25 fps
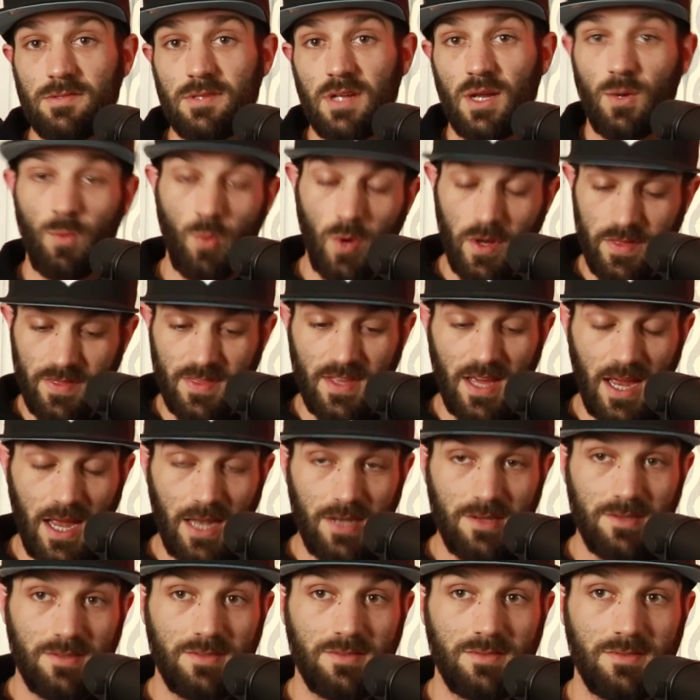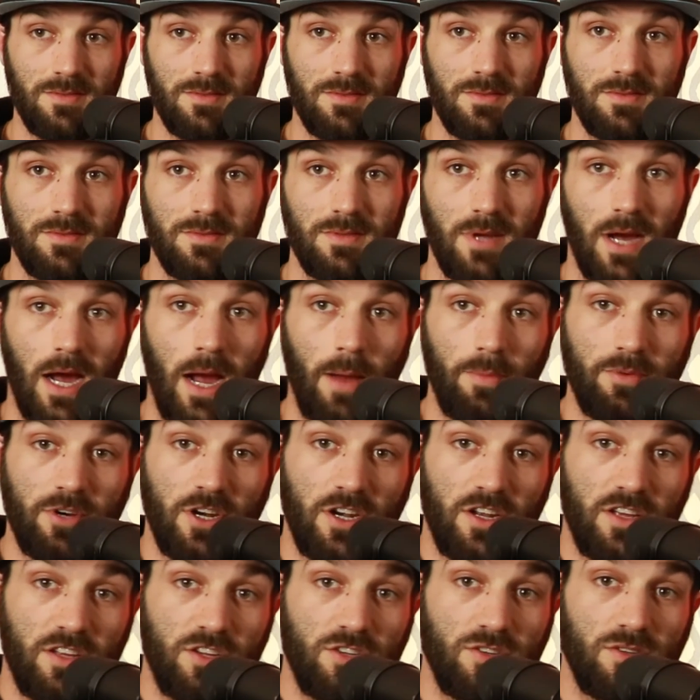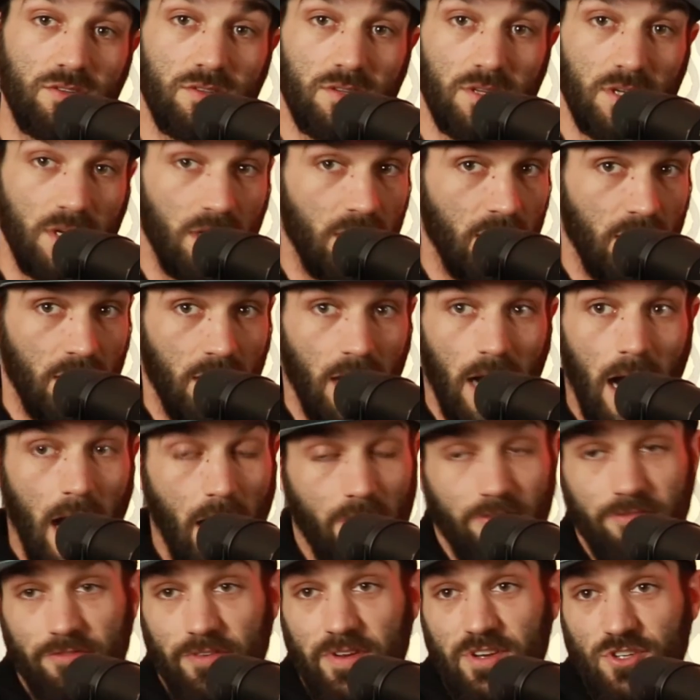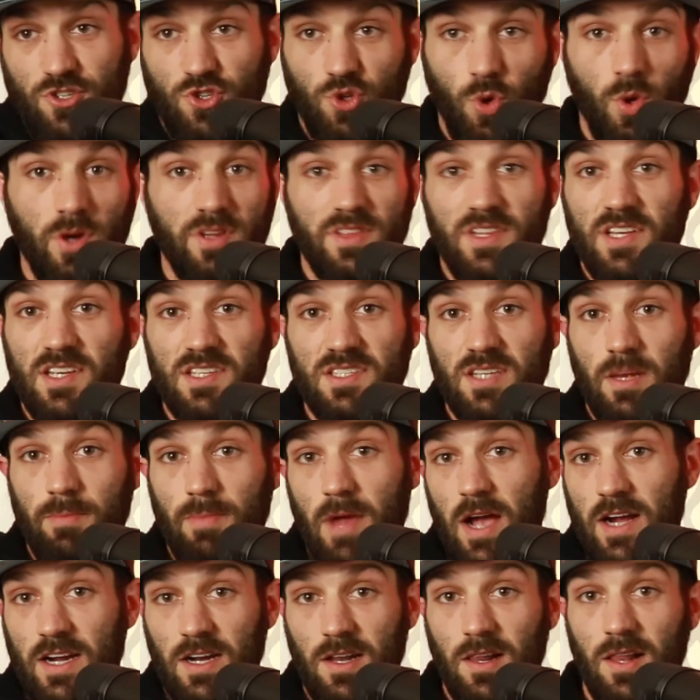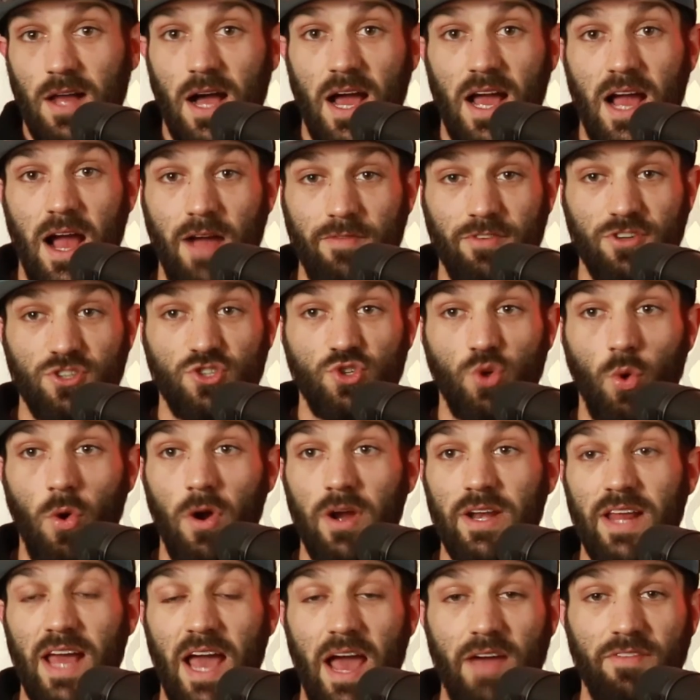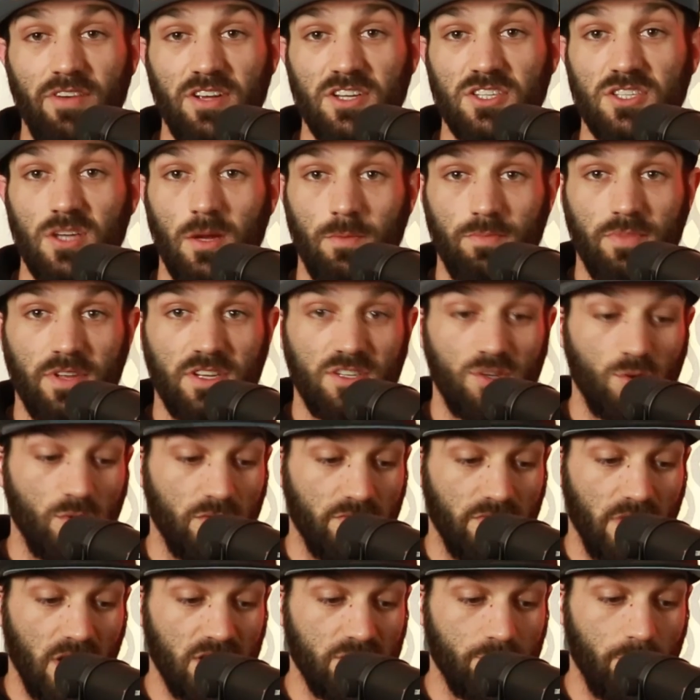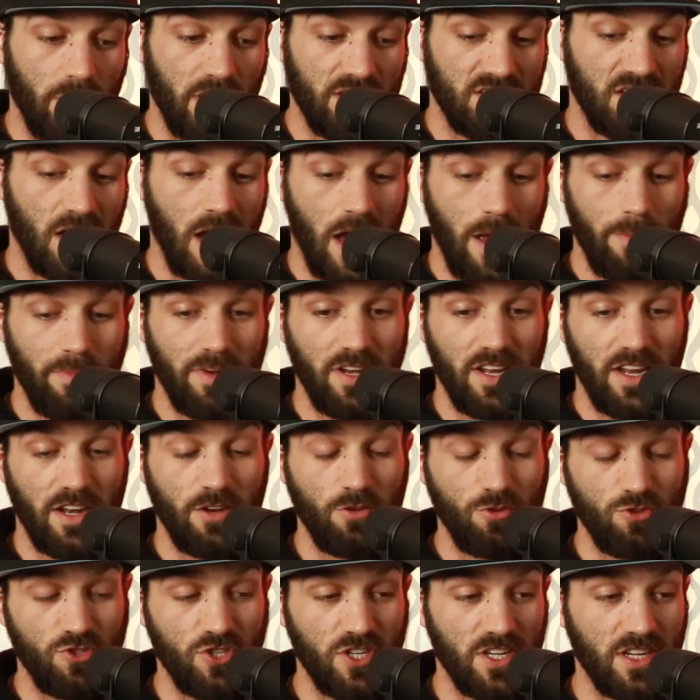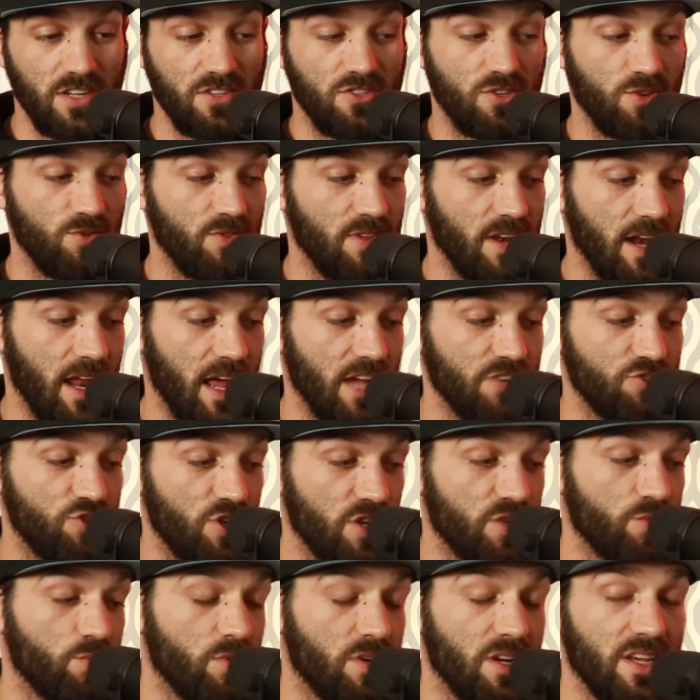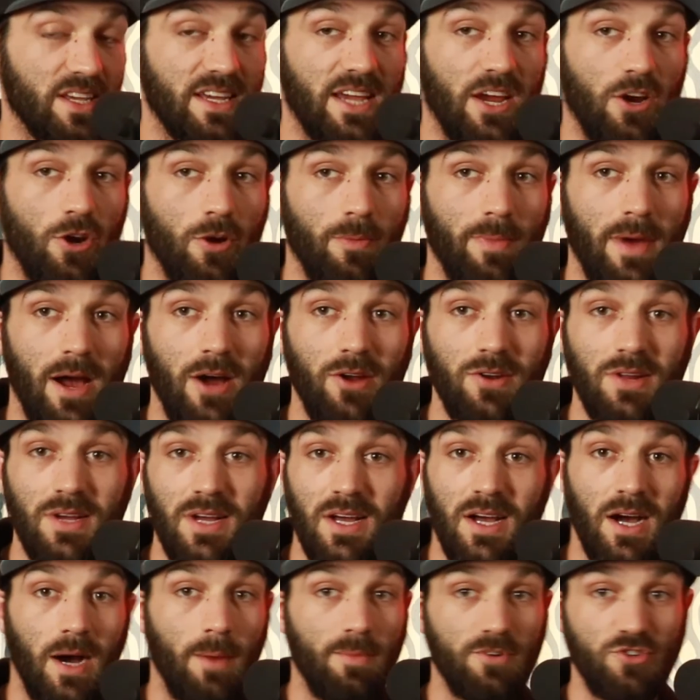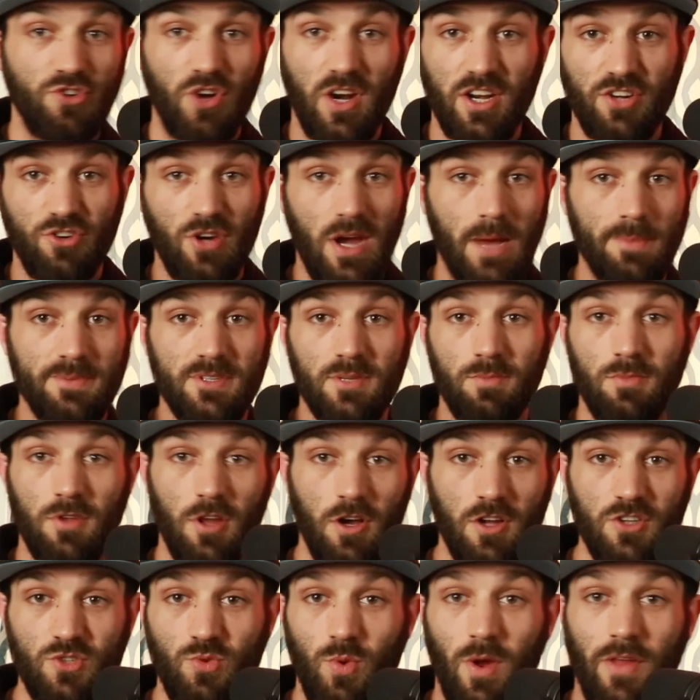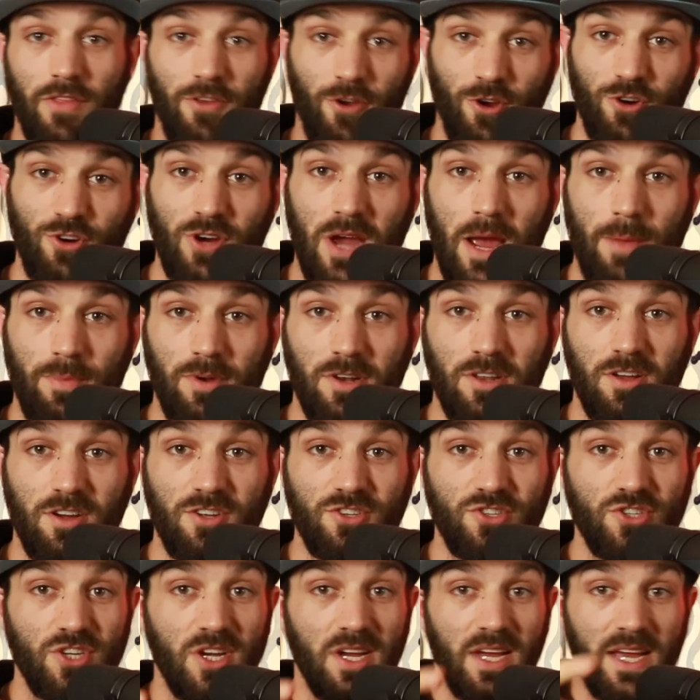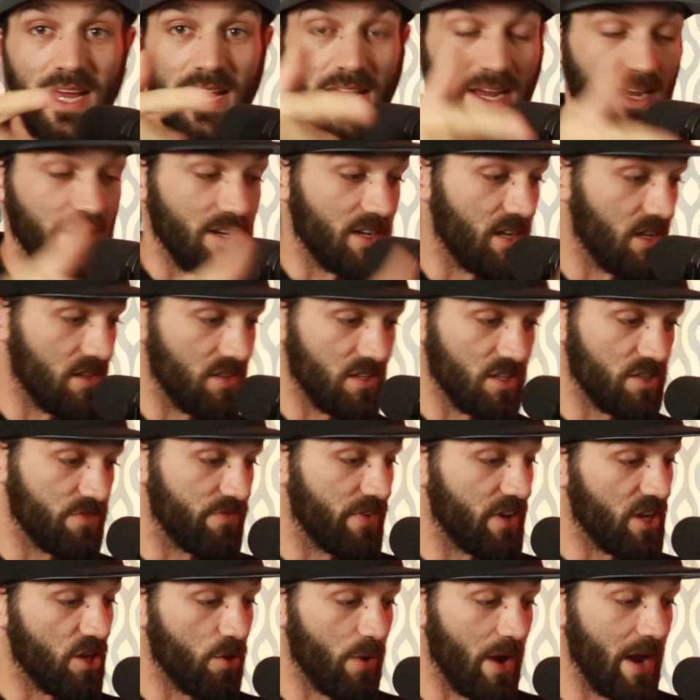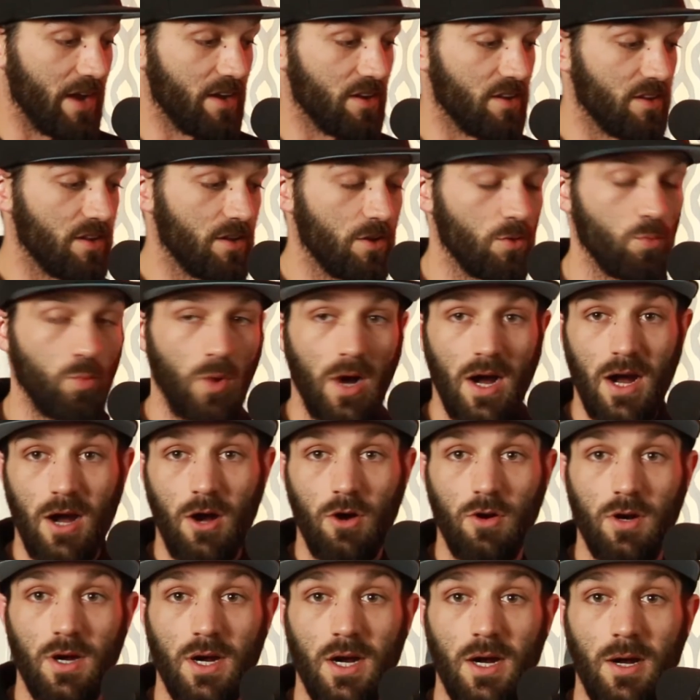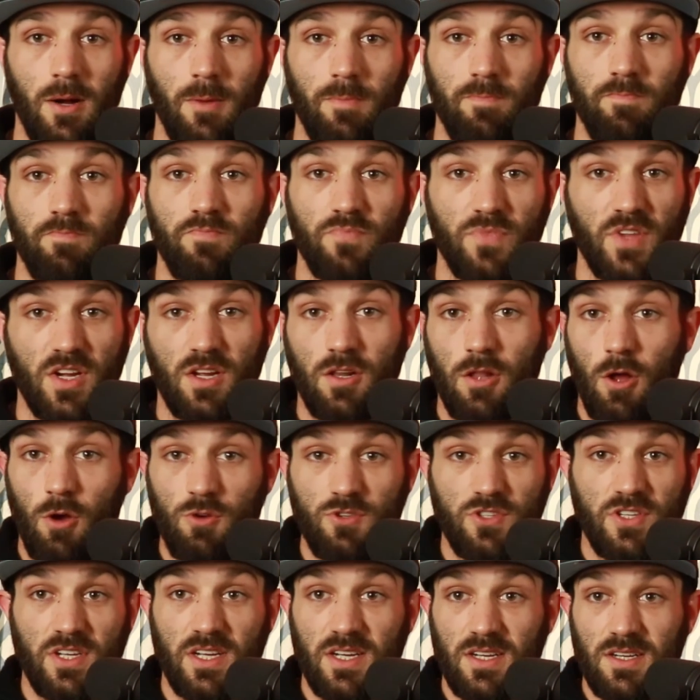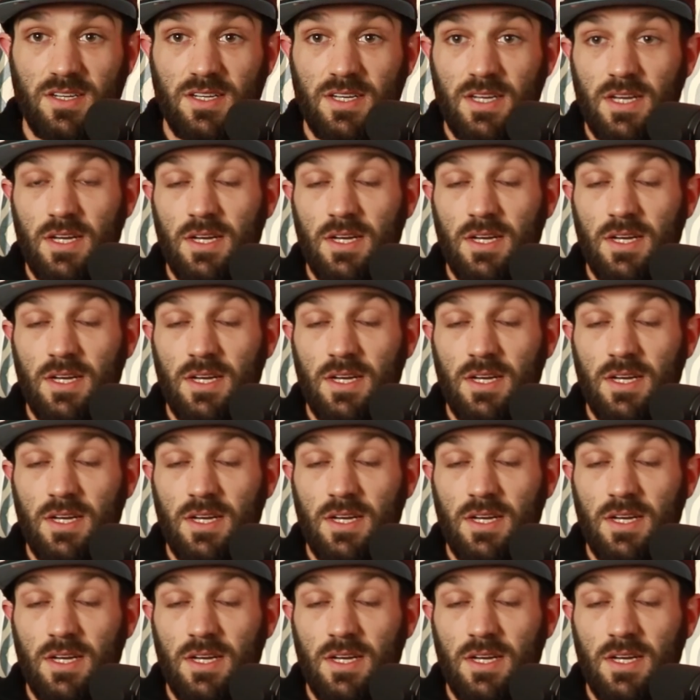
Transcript: And with that, I'm going to. I've enjoyed this. I'm not going to lie. I've enjoyed having something to invest my time and energy into that I genuinely care about. I'm going to try to grab some lunch while they're grabbing lunch and get this video edited while um, the closing